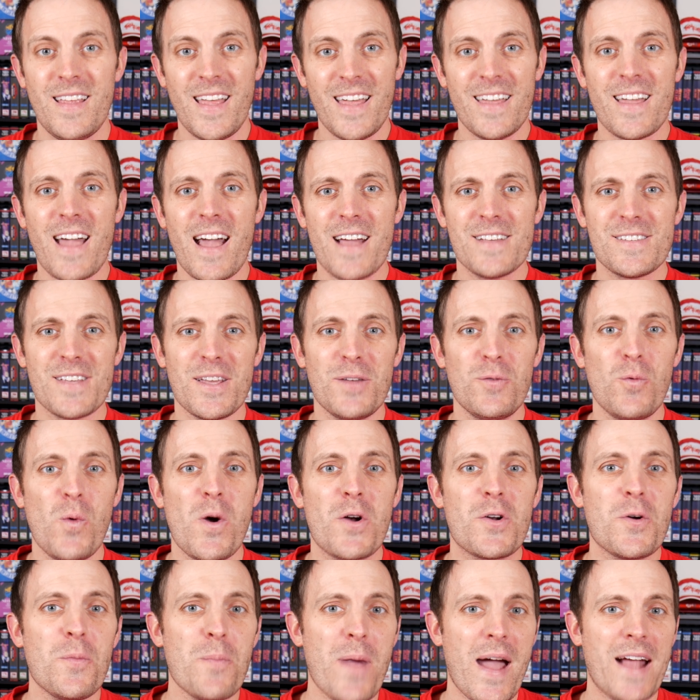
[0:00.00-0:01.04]
Hey guys, and
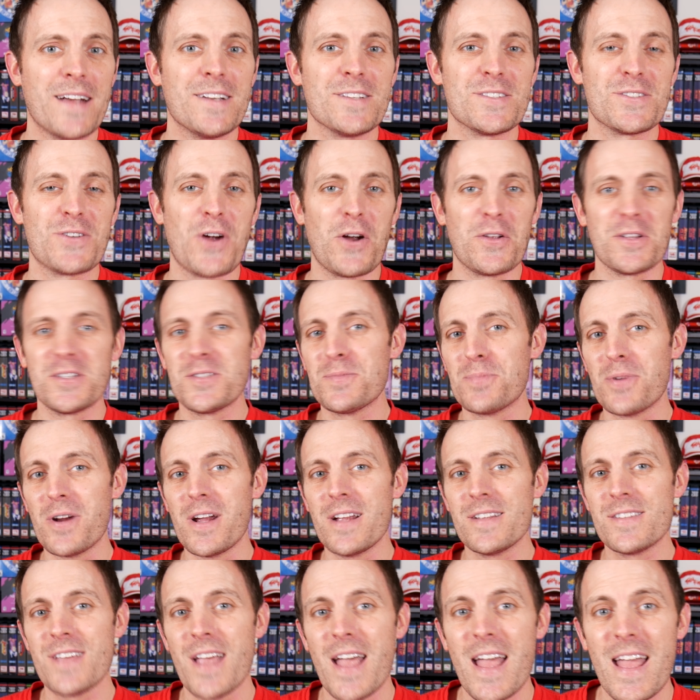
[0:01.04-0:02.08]
welcome back to Scarlet
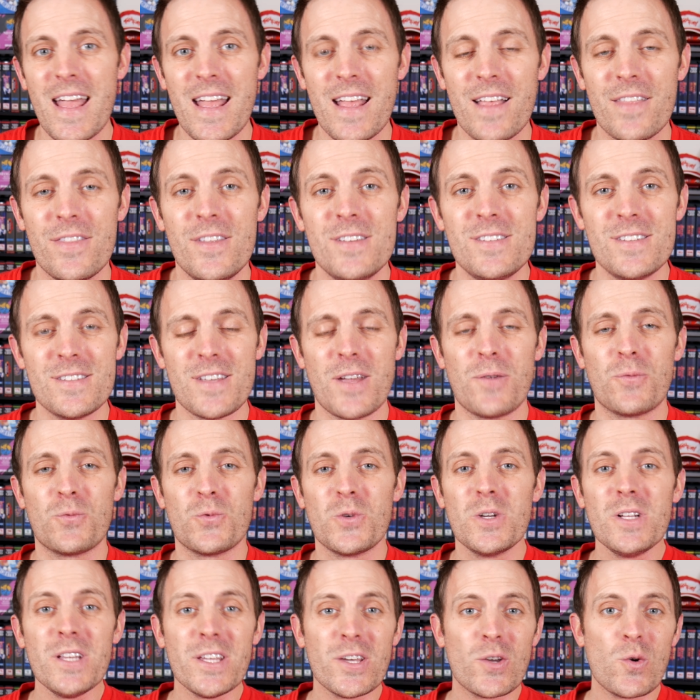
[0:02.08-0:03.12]
Sprites. This is a
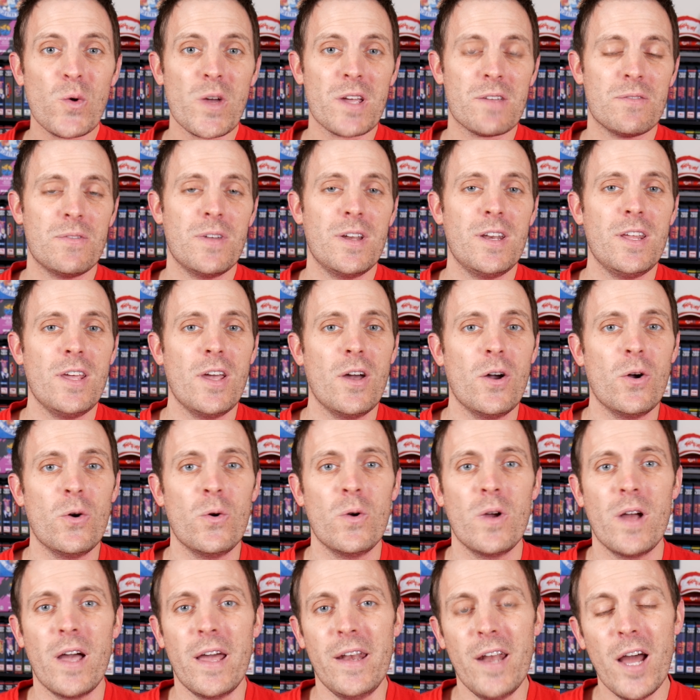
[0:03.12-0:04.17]
really quick
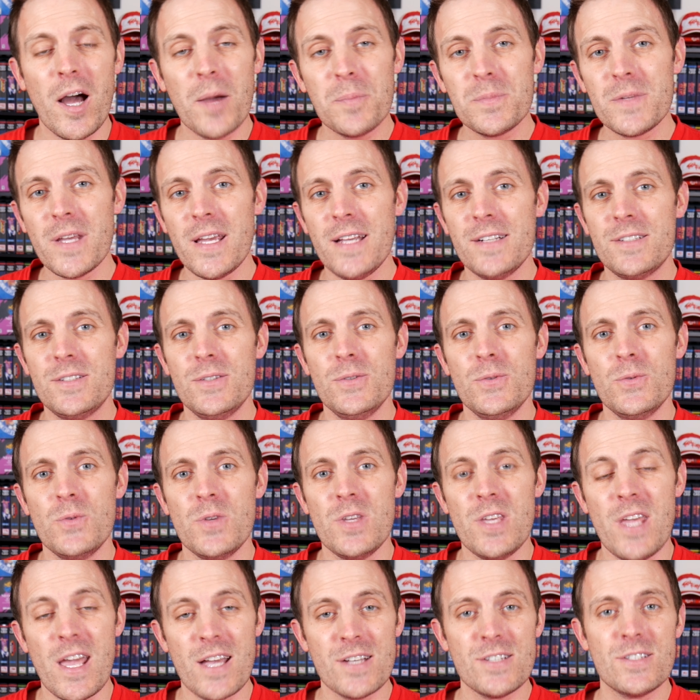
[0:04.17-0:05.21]
video, an update to
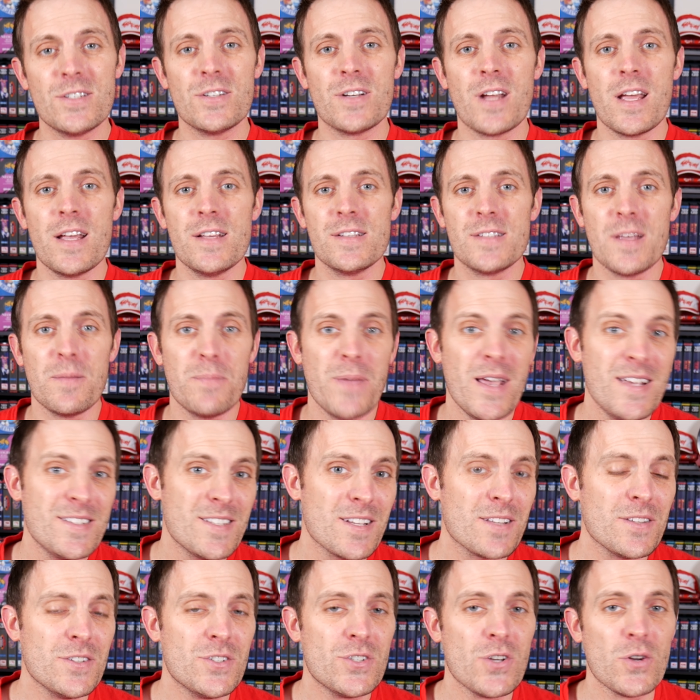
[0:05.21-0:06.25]
yesterday's that
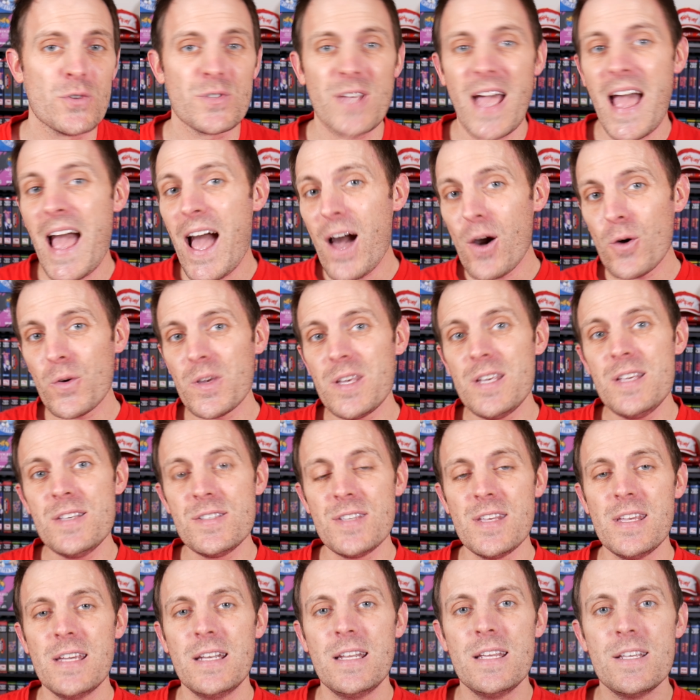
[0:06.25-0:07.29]
basically shows how
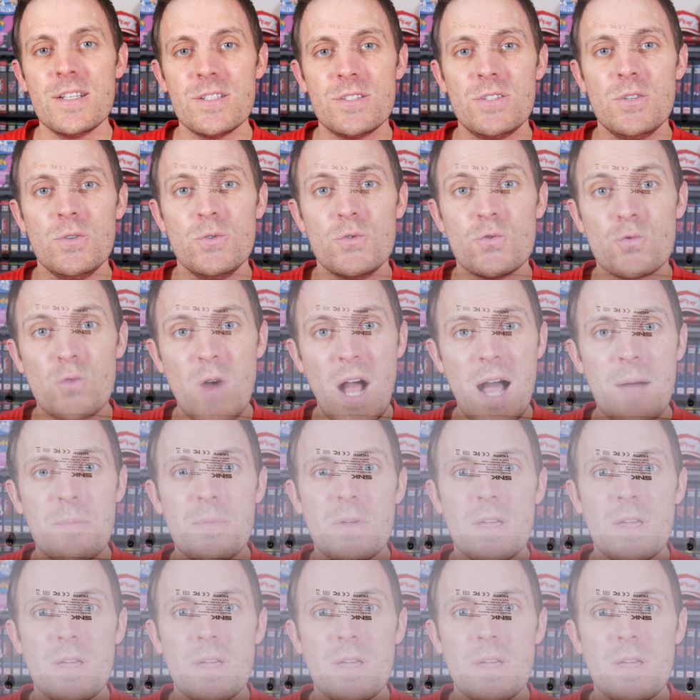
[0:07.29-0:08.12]
easy it is to drop